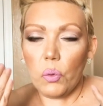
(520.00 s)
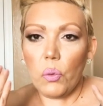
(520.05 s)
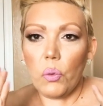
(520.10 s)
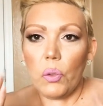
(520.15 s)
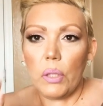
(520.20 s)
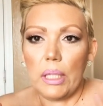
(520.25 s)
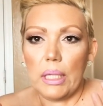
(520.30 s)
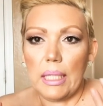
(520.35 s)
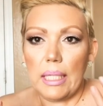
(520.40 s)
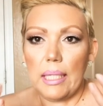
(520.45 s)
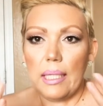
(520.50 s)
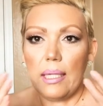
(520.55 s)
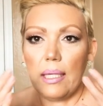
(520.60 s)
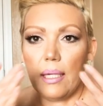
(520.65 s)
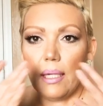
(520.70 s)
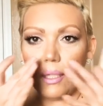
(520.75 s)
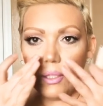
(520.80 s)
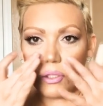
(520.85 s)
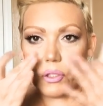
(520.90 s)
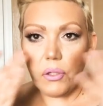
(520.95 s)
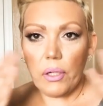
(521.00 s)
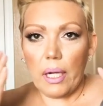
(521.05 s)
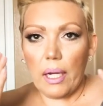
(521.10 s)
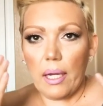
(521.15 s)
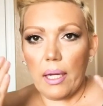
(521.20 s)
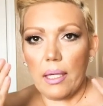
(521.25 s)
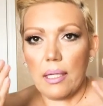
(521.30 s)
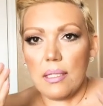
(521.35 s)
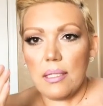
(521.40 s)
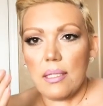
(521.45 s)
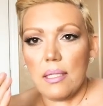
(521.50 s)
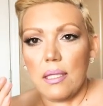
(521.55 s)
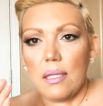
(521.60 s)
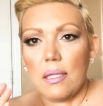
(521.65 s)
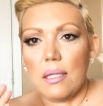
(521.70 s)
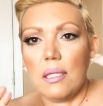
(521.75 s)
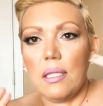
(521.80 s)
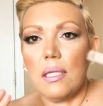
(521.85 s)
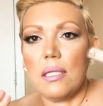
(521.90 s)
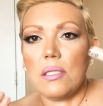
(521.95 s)
oily under eyes.
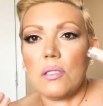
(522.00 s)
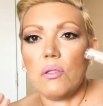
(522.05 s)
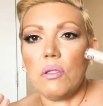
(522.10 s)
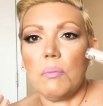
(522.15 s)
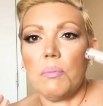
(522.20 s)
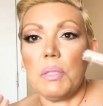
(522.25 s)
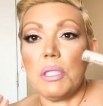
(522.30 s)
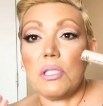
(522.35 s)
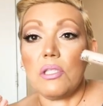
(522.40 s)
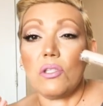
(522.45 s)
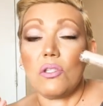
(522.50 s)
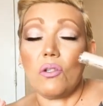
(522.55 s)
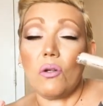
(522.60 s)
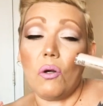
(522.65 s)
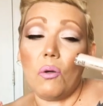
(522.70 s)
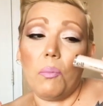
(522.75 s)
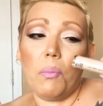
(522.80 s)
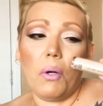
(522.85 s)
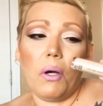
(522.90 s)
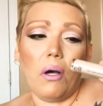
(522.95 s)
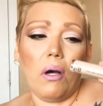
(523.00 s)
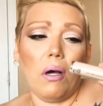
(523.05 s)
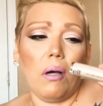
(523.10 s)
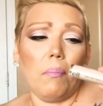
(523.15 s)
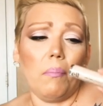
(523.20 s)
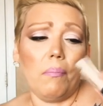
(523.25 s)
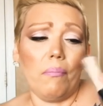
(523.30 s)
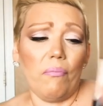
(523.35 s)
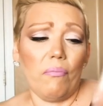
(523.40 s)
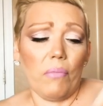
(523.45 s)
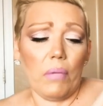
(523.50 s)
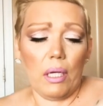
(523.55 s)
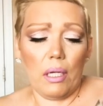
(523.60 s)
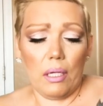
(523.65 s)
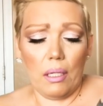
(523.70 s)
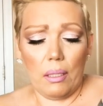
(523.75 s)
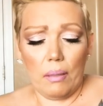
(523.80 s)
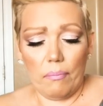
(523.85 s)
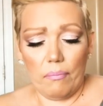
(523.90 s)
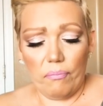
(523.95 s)
This would be so bomb
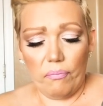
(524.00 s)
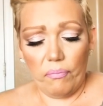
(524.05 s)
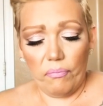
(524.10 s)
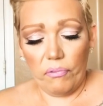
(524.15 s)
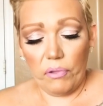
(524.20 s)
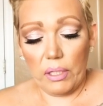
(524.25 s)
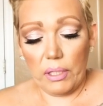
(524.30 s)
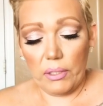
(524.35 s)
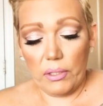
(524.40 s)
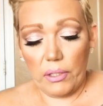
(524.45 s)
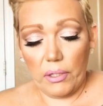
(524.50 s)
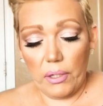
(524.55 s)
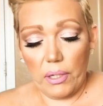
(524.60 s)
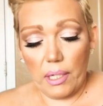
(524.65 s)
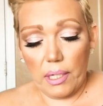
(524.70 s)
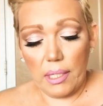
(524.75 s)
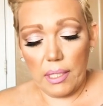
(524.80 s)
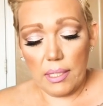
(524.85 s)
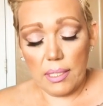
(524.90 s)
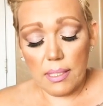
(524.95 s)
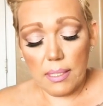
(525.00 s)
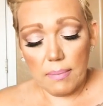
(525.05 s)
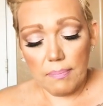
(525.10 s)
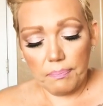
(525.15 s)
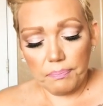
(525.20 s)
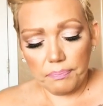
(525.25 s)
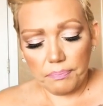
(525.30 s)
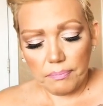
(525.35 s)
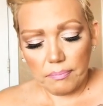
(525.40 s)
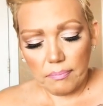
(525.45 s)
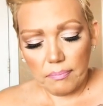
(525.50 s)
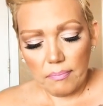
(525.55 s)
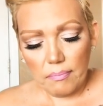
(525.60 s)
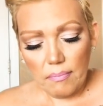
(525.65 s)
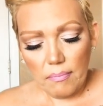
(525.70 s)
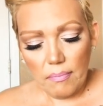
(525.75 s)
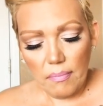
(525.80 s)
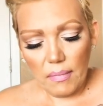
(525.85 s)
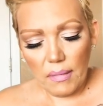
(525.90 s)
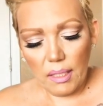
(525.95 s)
for under your eyes.
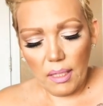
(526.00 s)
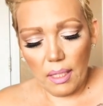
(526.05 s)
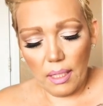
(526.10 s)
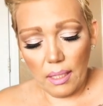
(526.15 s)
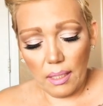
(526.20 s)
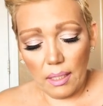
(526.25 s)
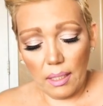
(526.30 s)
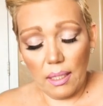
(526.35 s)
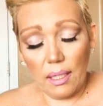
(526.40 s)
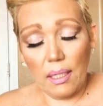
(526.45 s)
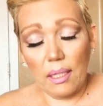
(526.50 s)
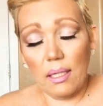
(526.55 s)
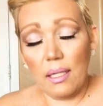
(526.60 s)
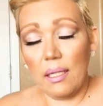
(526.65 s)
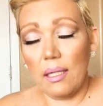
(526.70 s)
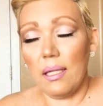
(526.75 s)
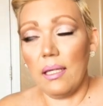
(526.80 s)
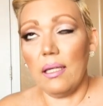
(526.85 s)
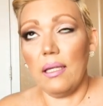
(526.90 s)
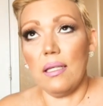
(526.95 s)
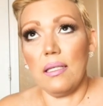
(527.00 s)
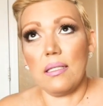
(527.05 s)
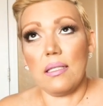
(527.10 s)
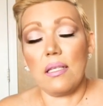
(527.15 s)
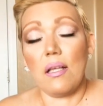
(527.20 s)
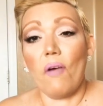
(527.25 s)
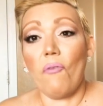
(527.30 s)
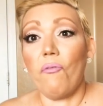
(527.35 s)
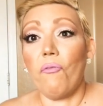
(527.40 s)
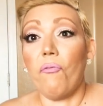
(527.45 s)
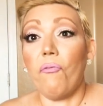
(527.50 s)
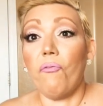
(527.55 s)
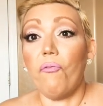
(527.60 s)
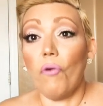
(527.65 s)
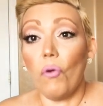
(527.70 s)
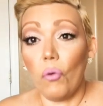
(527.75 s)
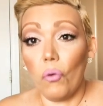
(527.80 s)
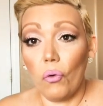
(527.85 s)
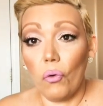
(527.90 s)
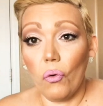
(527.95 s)
It is
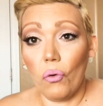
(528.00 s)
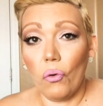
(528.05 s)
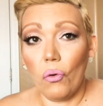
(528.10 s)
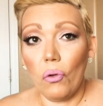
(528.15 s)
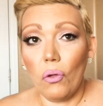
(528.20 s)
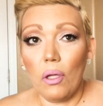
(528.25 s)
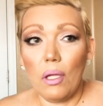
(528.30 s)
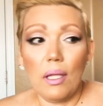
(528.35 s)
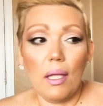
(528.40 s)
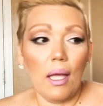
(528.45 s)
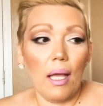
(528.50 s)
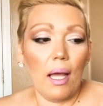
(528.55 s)
full